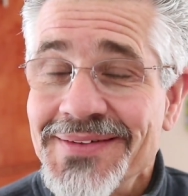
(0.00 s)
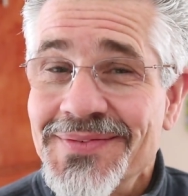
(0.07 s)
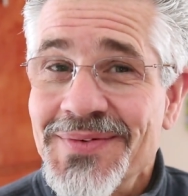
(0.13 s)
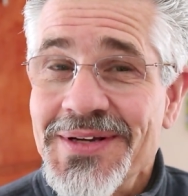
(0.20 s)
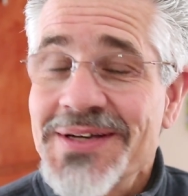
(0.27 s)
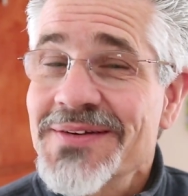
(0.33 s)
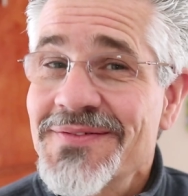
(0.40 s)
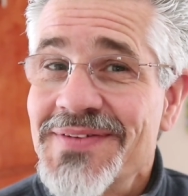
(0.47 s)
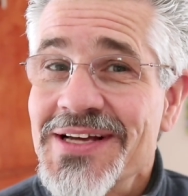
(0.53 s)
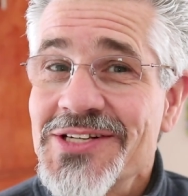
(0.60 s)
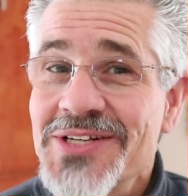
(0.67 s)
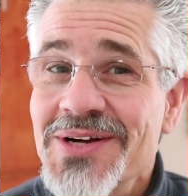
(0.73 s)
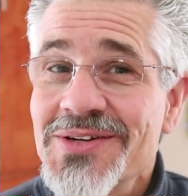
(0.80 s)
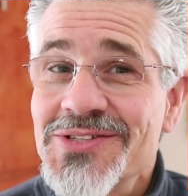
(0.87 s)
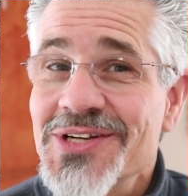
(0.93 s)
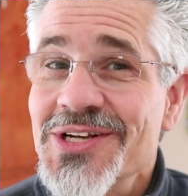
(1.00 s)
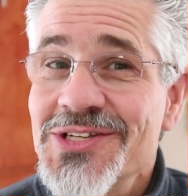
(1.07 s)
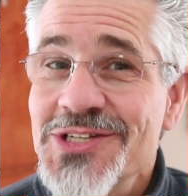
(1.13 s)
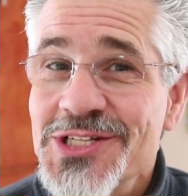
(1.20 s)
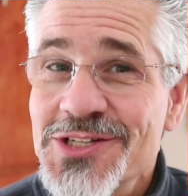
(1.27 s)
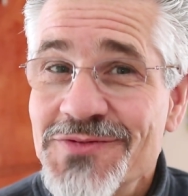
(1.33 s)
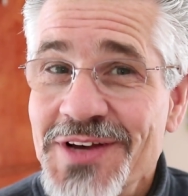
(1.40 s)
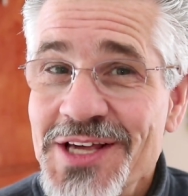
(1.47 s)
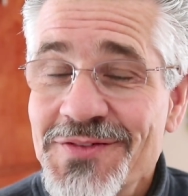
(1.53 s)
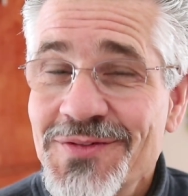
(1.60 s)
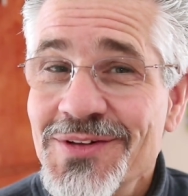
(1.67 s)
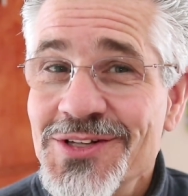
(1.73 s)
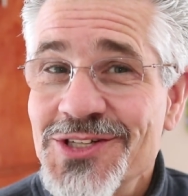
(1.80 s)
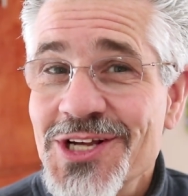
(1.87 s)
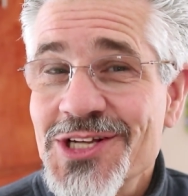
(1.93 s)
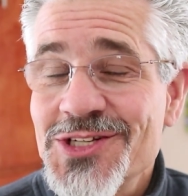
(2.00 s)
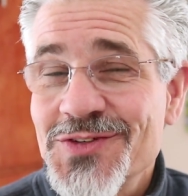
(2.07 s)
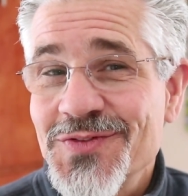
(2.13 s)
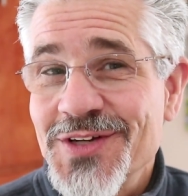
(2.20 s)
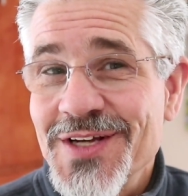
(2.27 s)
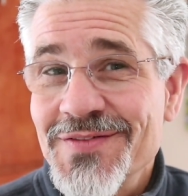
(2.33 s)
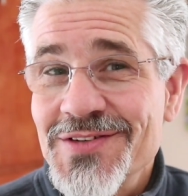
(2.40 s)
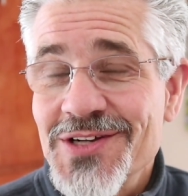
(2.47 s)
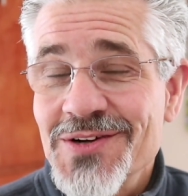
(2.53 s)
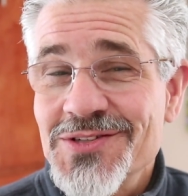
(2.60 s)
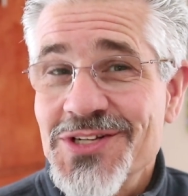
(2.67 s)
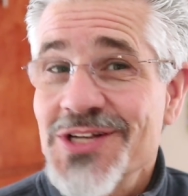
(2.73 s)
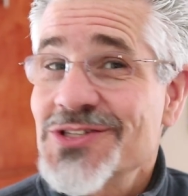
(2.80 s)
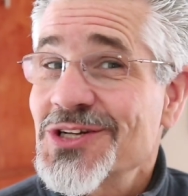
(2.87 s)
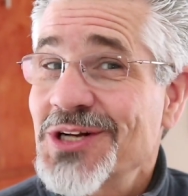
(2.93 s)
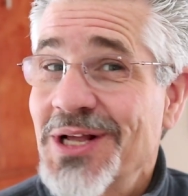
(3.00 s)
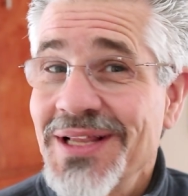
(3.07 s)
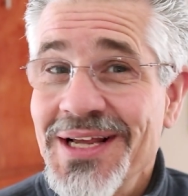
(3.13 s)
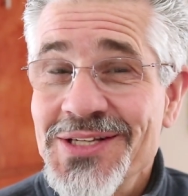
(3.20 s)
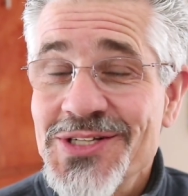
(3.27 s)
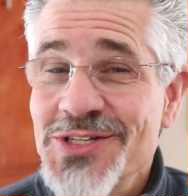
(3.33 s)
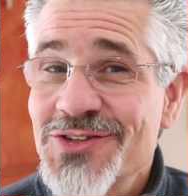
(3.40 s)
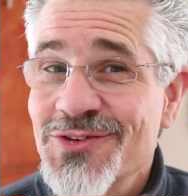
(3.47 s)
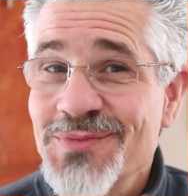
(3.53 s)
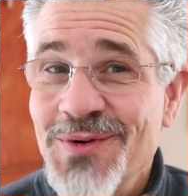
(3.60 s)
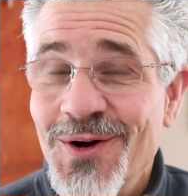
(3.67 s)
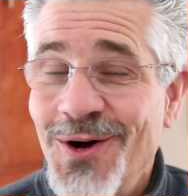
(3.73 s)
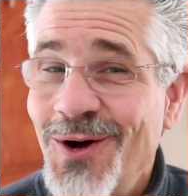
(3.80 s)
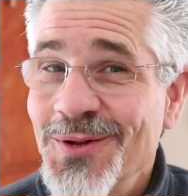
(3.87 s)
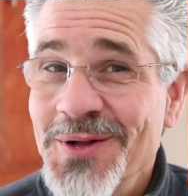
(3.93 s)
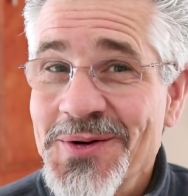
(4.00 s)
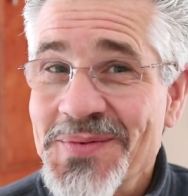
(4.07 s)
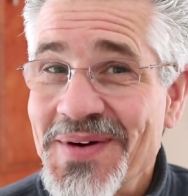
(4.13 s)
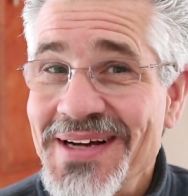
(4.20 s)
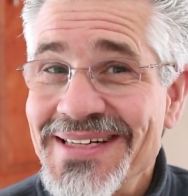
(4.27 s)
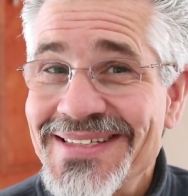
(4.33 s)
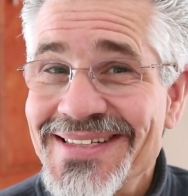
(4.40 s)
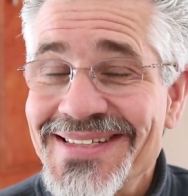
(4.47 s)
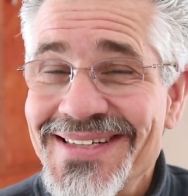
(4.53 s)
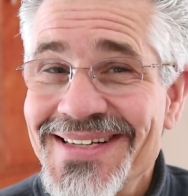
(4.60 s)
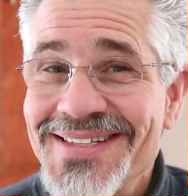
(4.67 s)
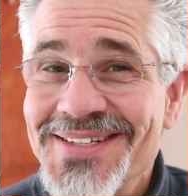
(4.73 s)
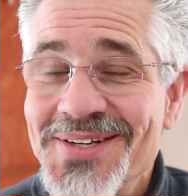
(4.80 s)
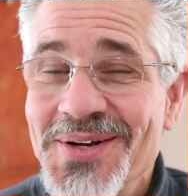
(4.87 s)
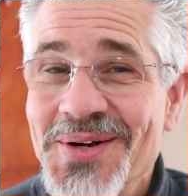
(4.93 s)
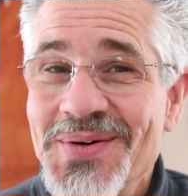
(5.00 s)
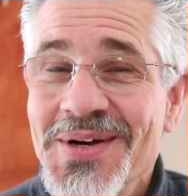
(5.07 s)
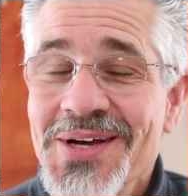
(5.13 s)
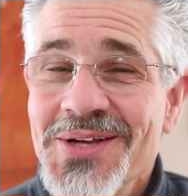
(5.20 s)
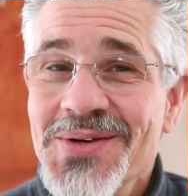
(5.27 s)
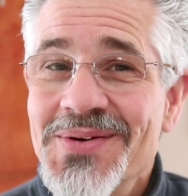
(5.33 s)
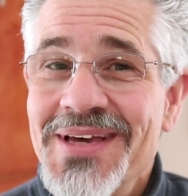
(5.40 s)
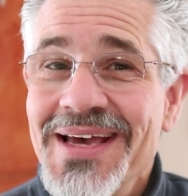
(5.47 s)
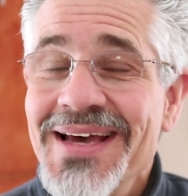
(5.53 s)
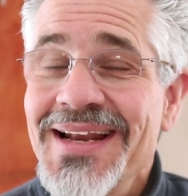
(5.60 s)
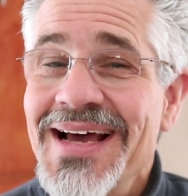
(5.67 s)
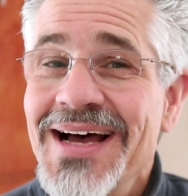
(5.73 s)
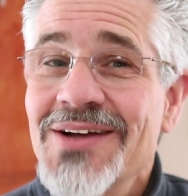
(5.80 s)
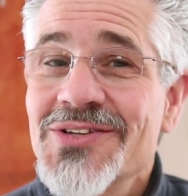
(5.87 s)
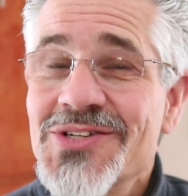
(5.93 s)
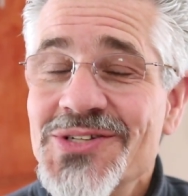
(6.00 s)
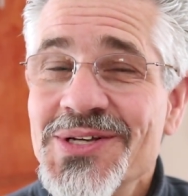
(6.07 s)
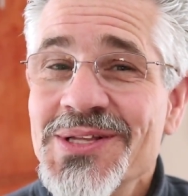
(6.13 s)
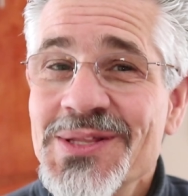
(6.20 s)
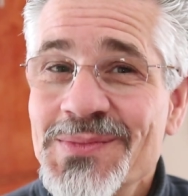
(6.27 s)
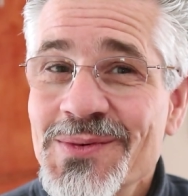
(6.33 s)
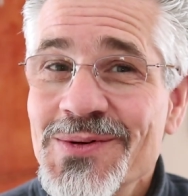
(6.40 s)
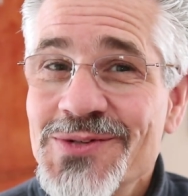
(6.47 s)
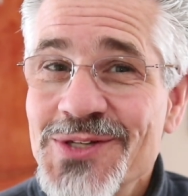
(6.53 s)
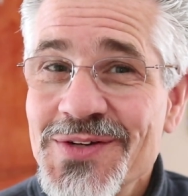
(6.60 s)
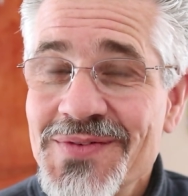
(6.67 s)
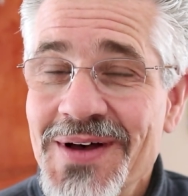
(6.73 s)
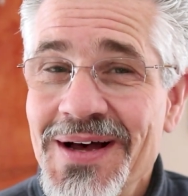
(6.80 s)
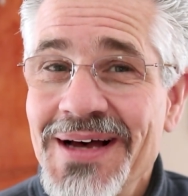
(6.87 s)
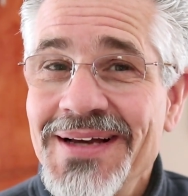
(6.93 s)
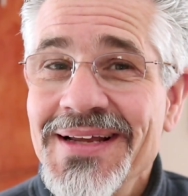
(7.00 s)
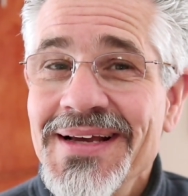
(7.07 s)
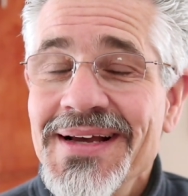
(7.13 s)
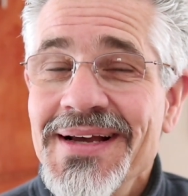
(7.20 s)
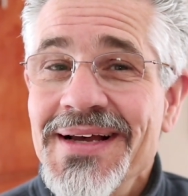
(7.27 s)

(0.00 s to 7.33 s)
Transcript: If we confess our sins, he's faithful and just to forgive us our sins and cleanse us from all unrighteousness. You know, you can't out-sin the mercy of God.